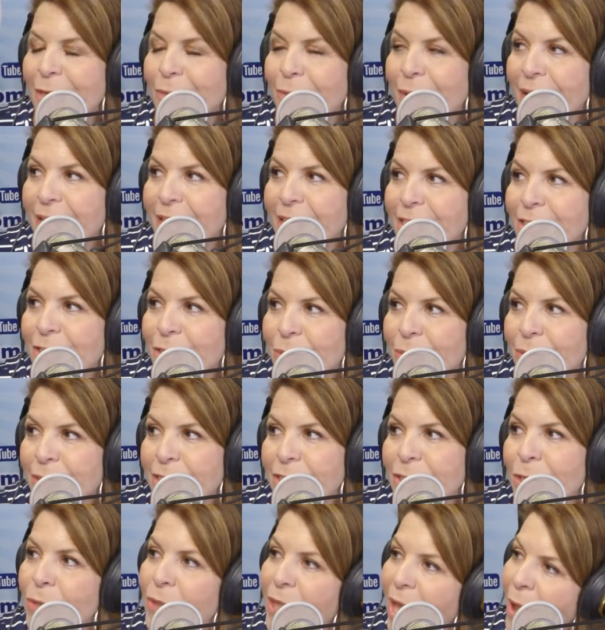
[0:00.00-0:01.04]
he ran into
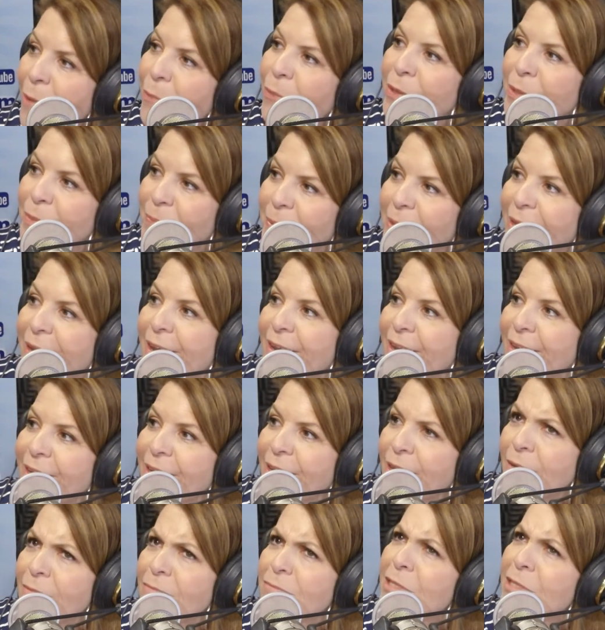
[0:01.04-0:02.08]
it. So that would be